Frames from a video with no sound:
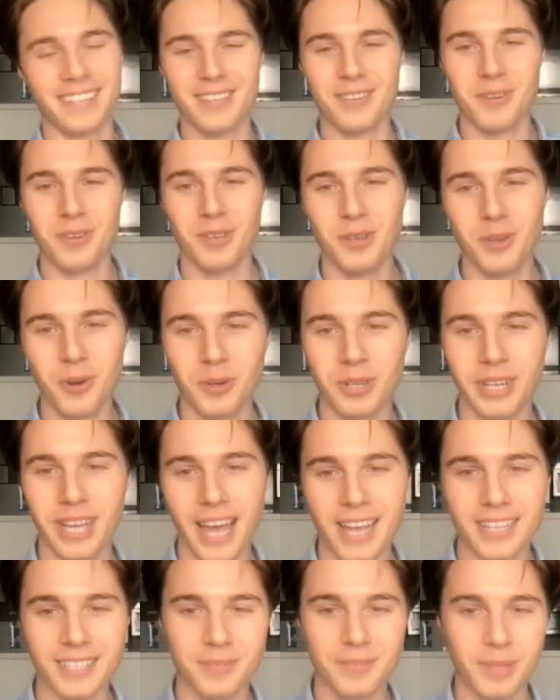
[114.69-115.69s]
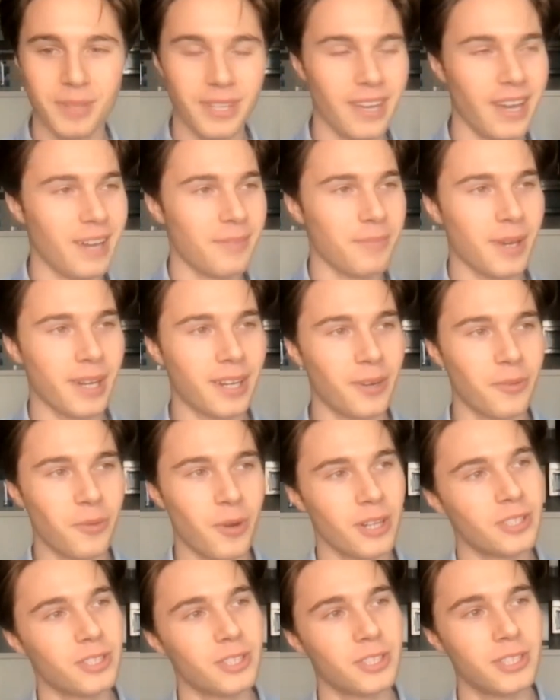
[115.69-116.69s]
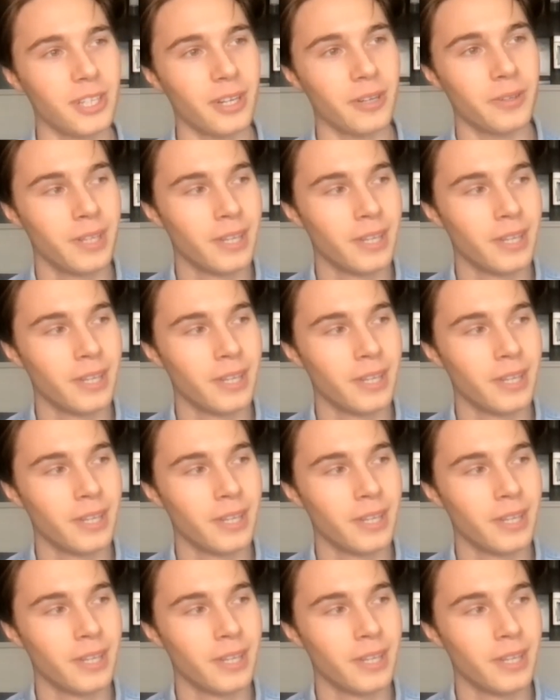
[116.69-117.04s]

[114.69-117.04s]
you don't cast me, I'm not gonna watch your show.